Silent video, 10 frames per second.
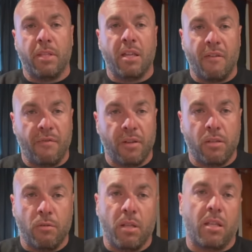definitely
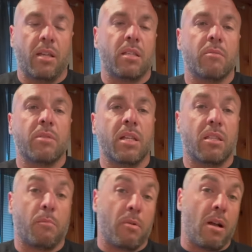do need to get some sets
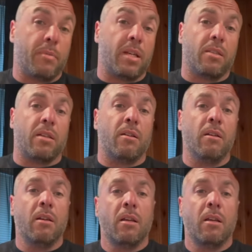of props out there.